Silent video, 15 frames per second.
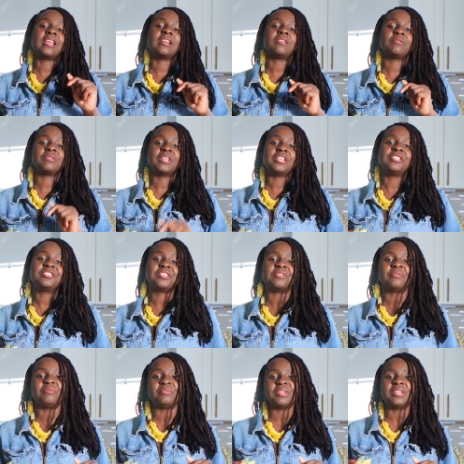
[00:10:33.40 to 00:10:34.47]
end of each
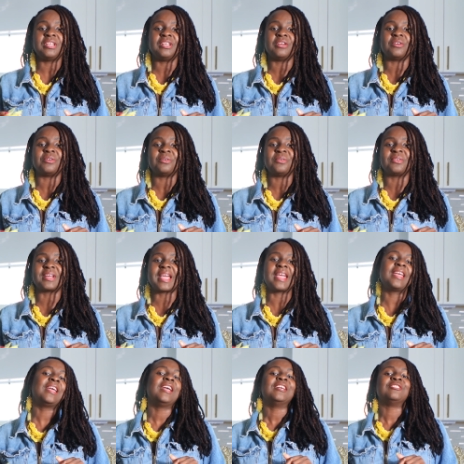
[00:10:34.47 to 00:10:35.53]
video
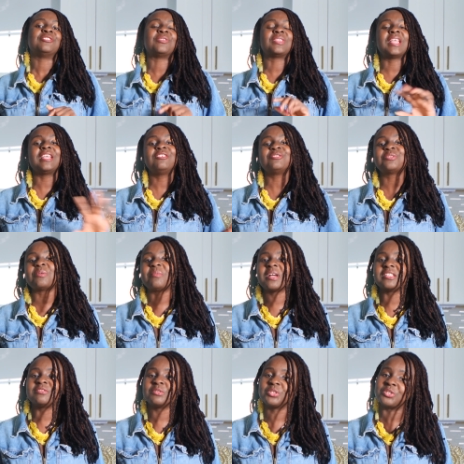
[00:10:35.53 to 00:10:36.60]
okay so thank you so
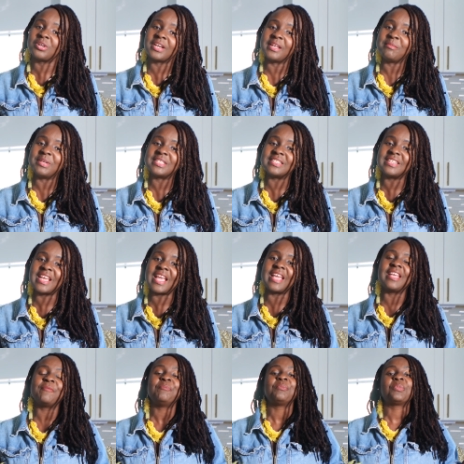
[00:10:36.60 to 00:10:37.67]
much for joining me
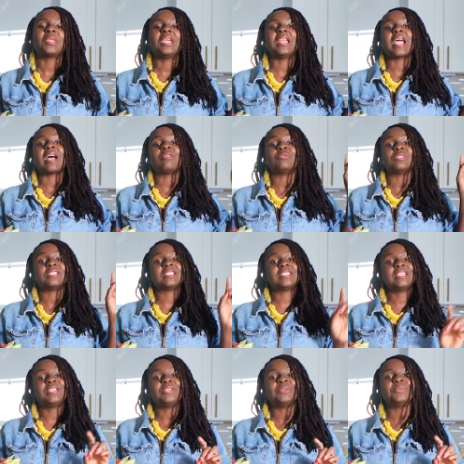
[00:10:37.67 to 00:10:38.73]
today and i will
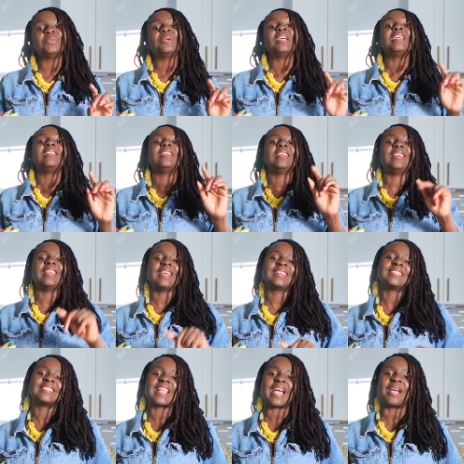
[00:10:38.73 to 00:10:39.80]
see you
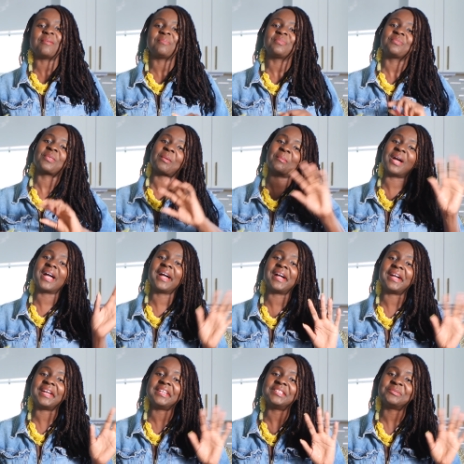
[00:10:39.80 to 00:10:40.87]
next time
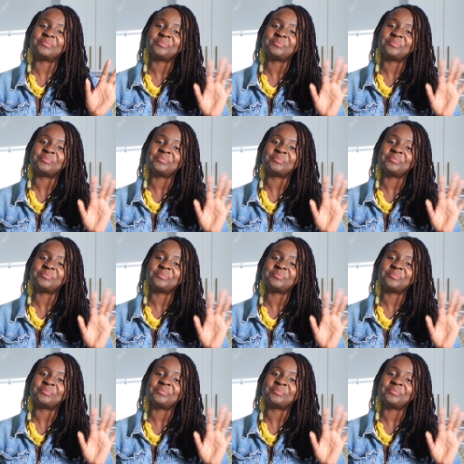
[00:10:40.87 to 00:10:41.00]
bye